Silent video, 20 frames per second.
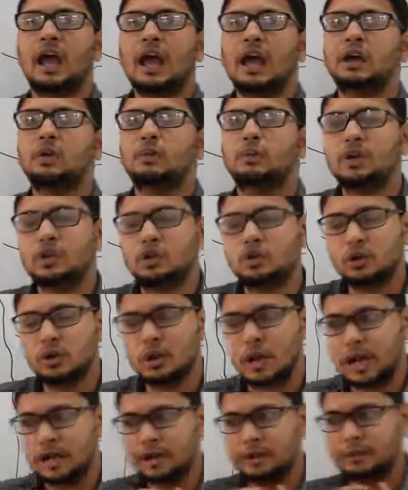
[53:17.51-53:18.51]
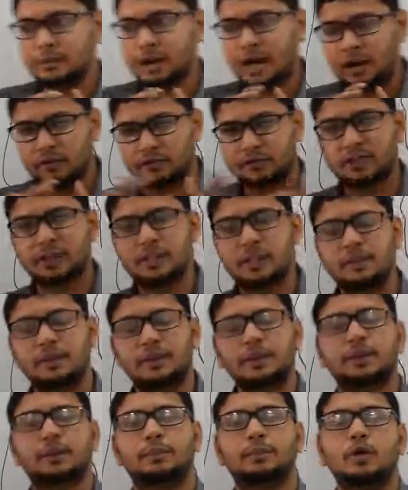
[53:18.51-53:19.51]
and after
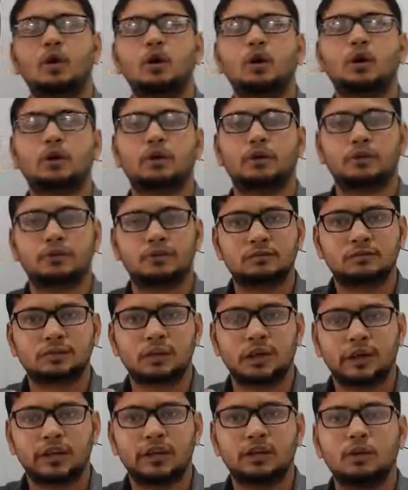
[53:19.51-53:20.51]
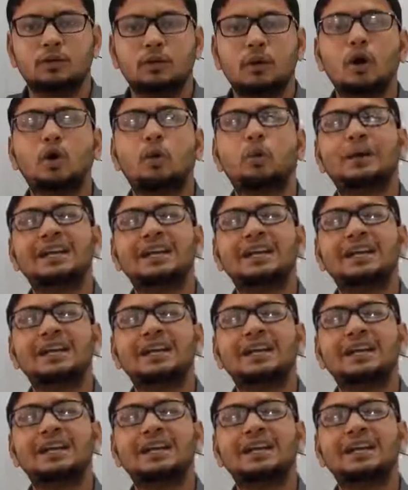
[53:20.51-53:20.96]
keeping the block or writing the block,